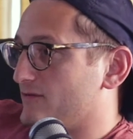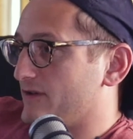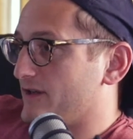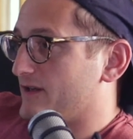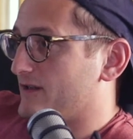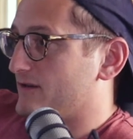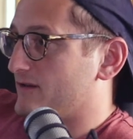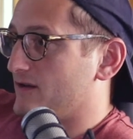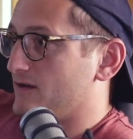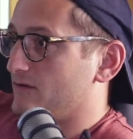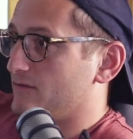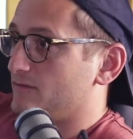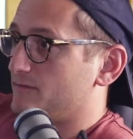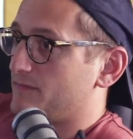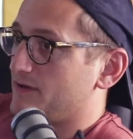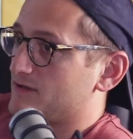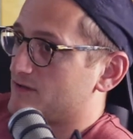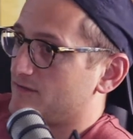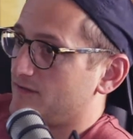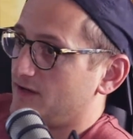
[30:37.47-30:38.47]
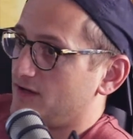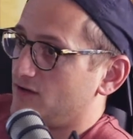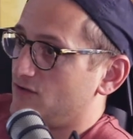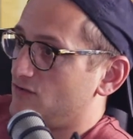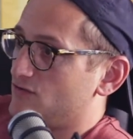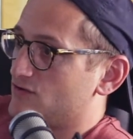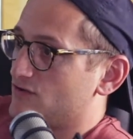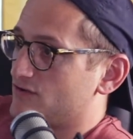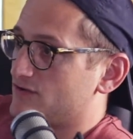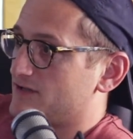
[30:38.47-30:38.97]
too, like
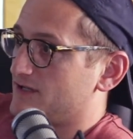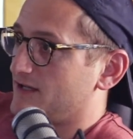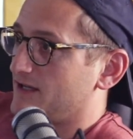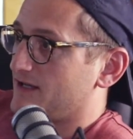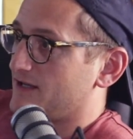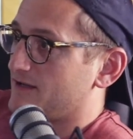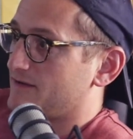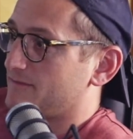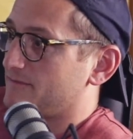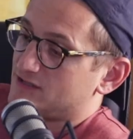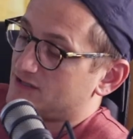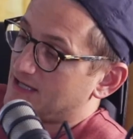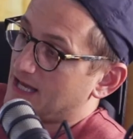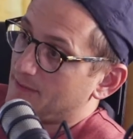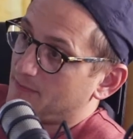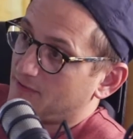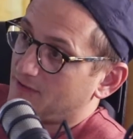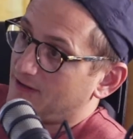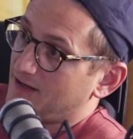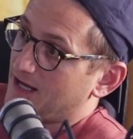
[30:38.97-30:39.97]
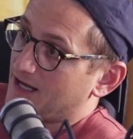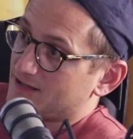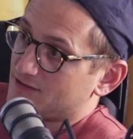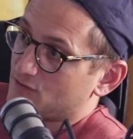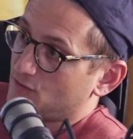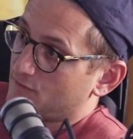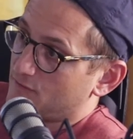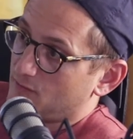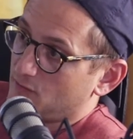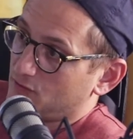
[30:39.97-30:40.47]
Pennsylvania, New Jersey. Like it's typically not
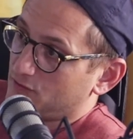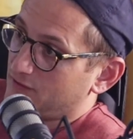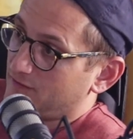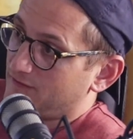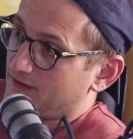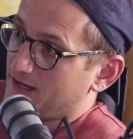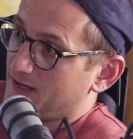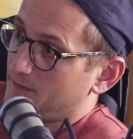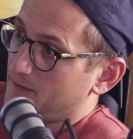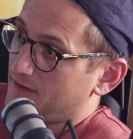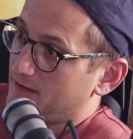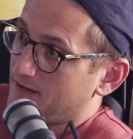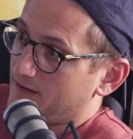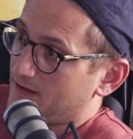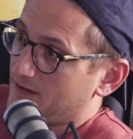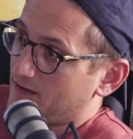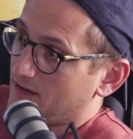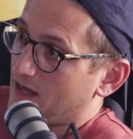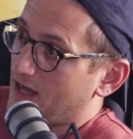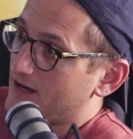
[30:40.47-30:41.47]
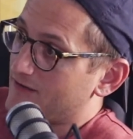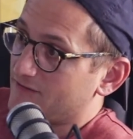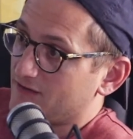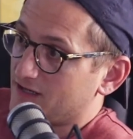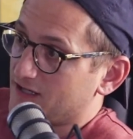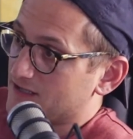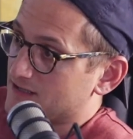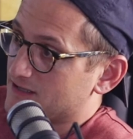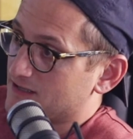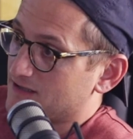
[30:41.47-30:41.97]
zoned for multifamily. A lot of it
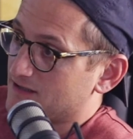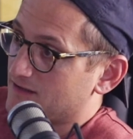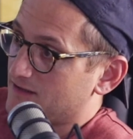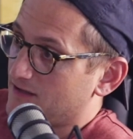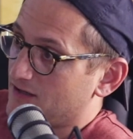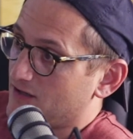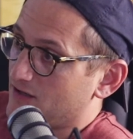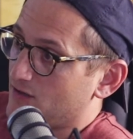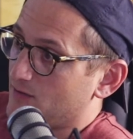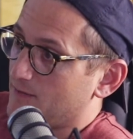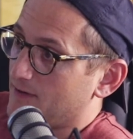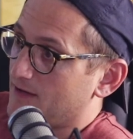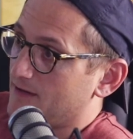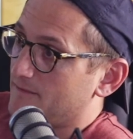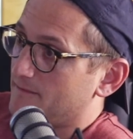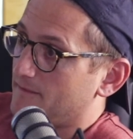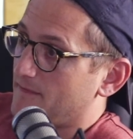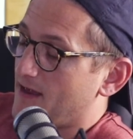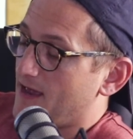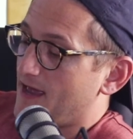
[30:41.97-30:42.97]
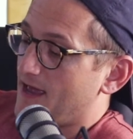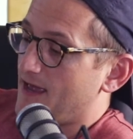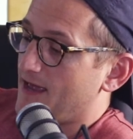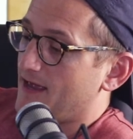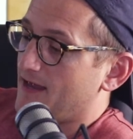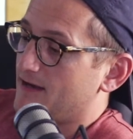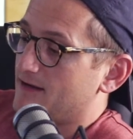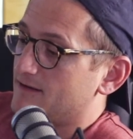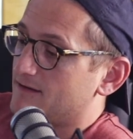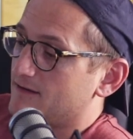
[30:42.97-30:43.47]
isn't. You know what I mean?
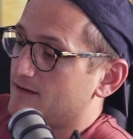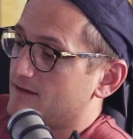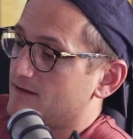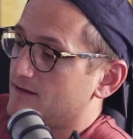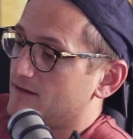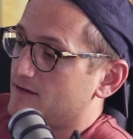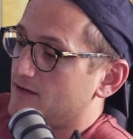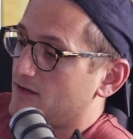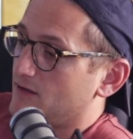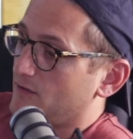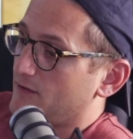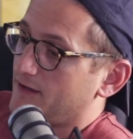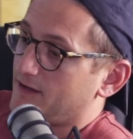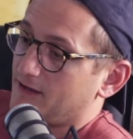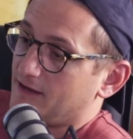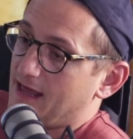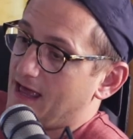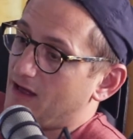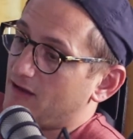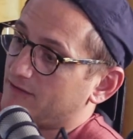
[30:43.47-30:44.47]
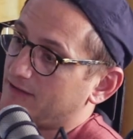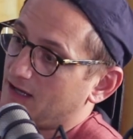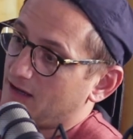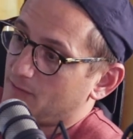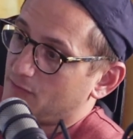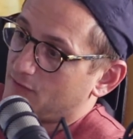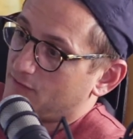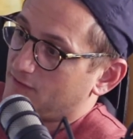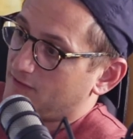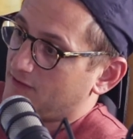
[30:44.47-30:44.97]
And like in Allentown,
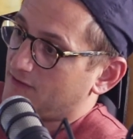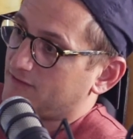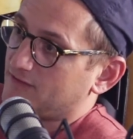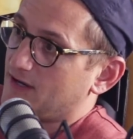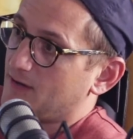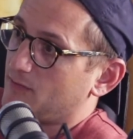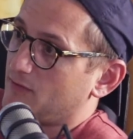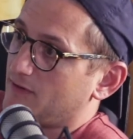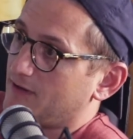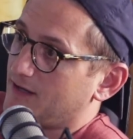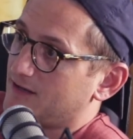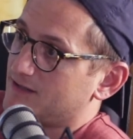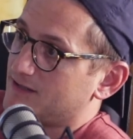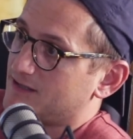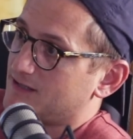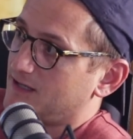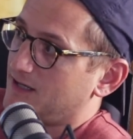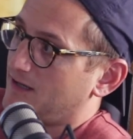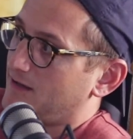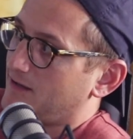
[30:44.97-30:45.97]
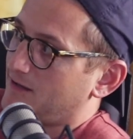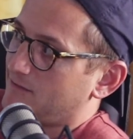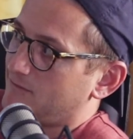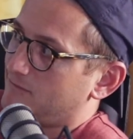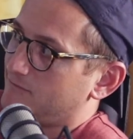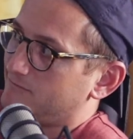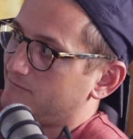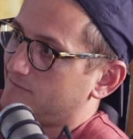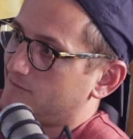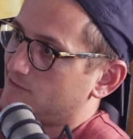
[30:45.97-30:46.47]
perfect example. Like in the city, like
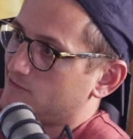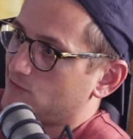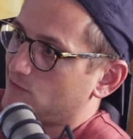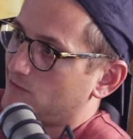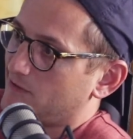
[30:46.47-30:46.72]
there's no